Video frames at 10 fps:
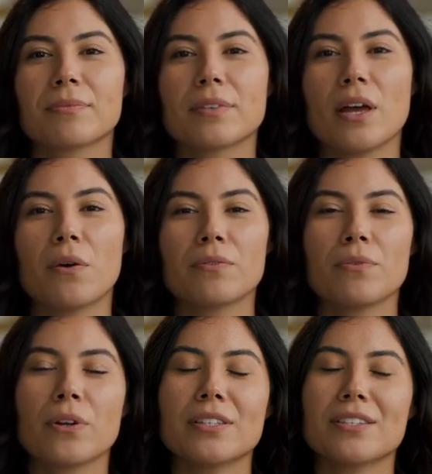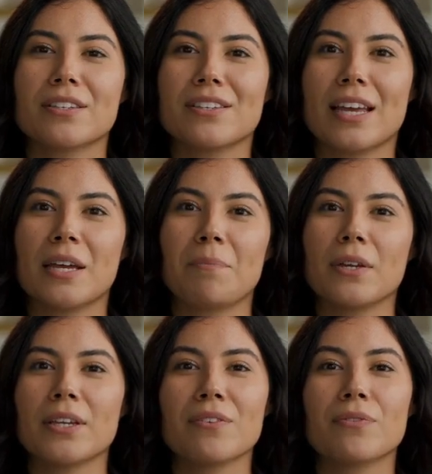Known for its
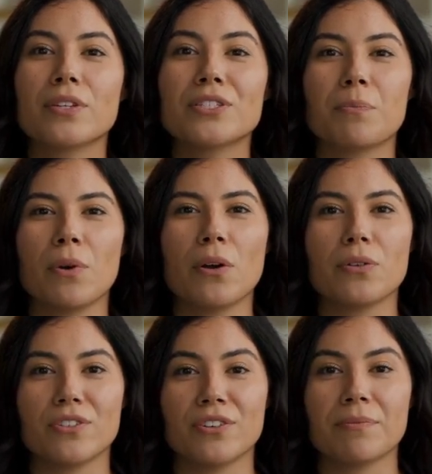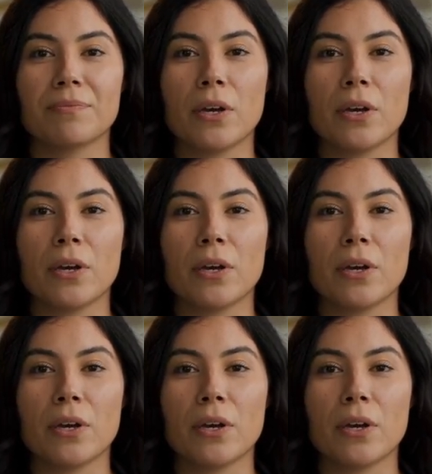sustainability-first approach,